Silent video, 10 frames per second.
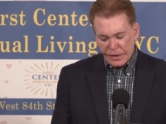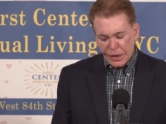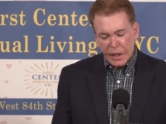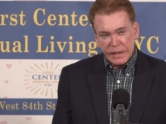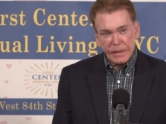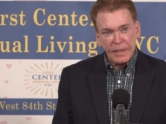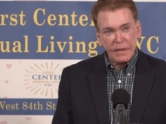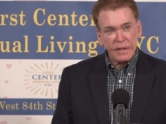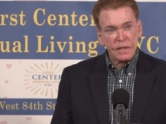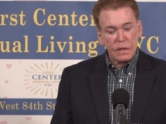talks
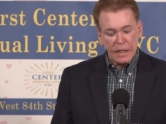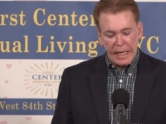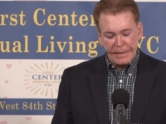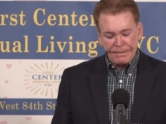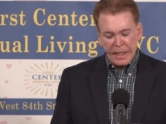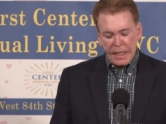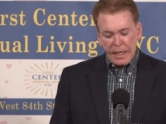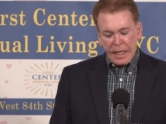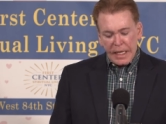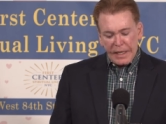about this a lot.
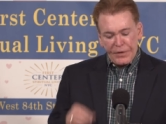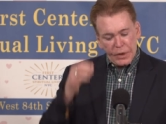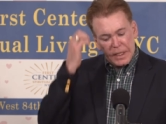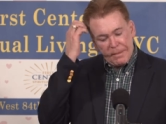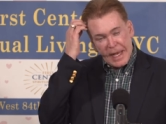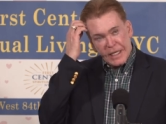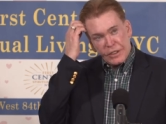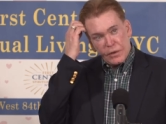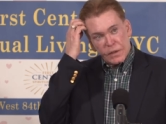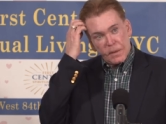If you could
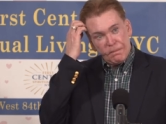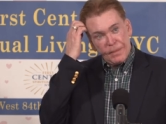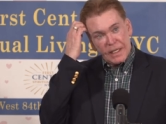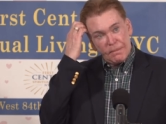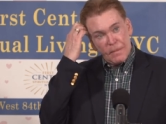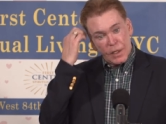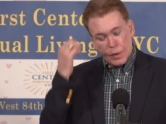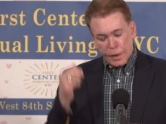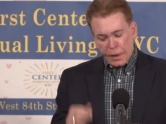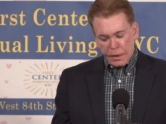imagine there's a big
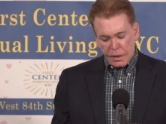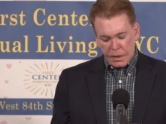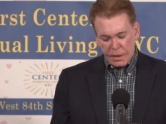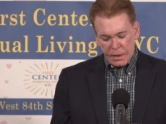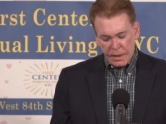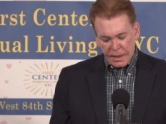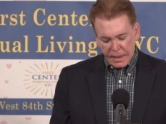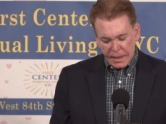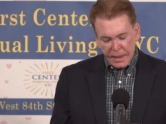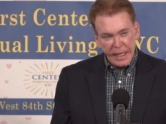mirror
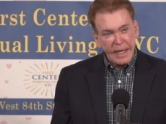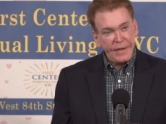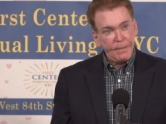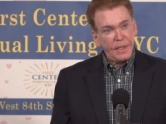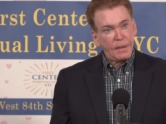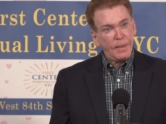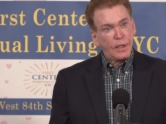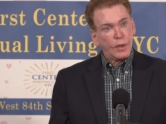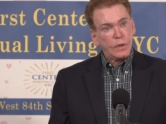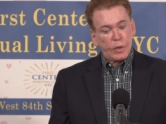and that big
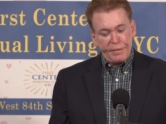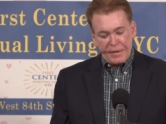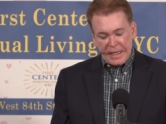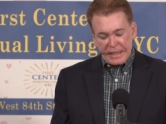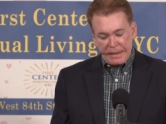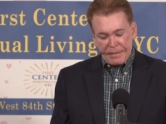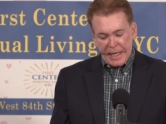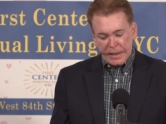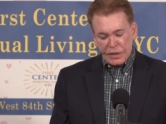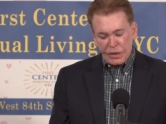mirror is reflecting
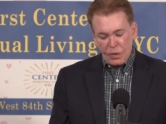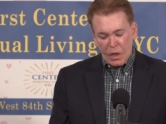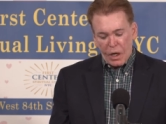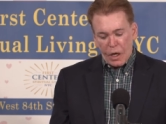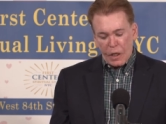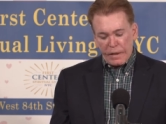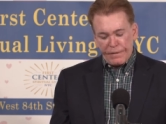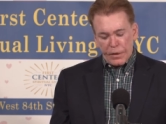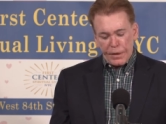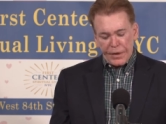back to you all of
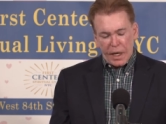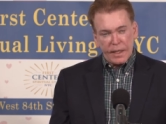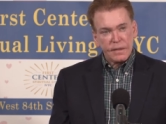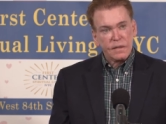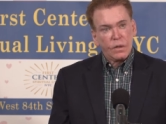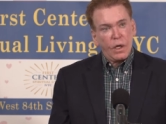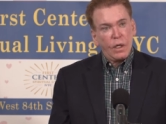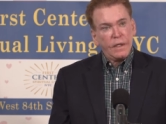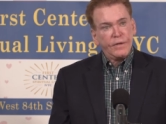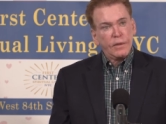your thoughts,
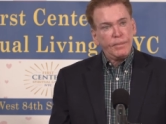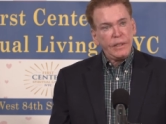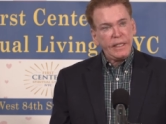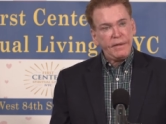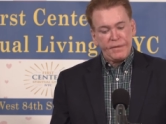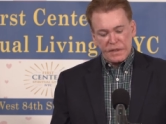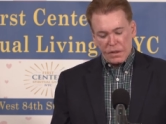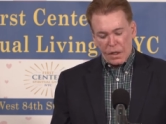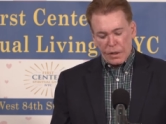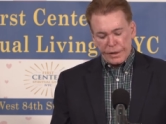all of your
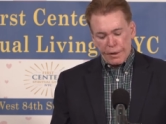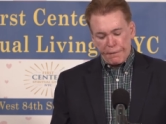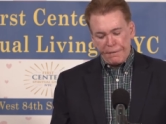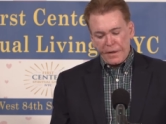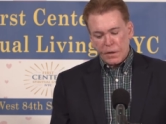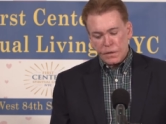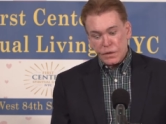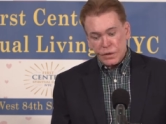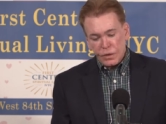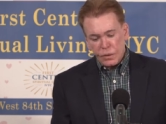beliefs, all your
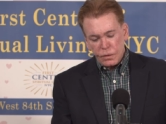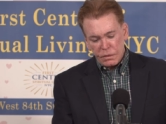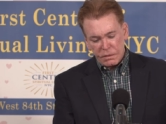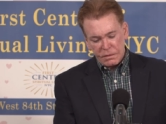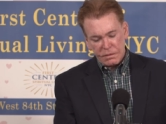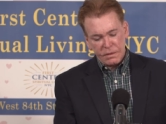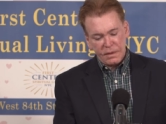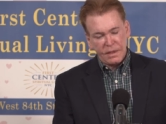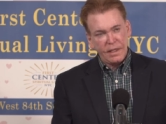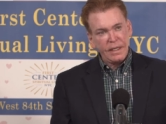fears, too.
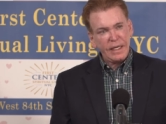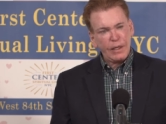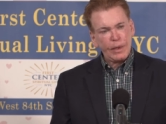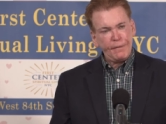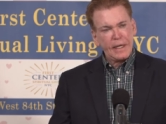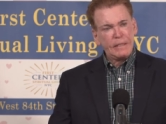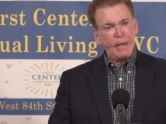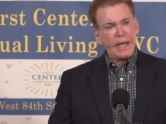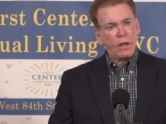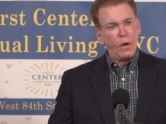It reflects
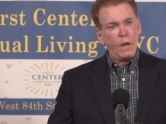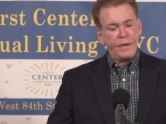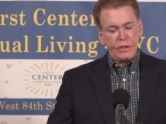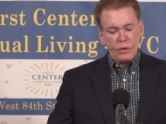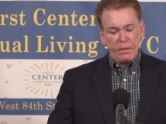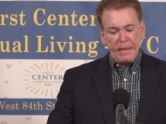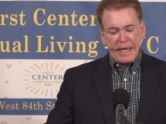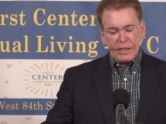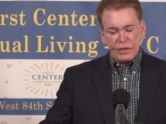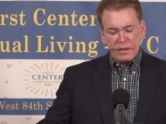back all that you
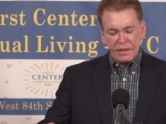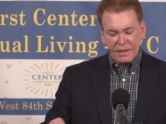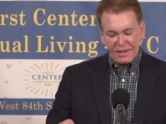imagine.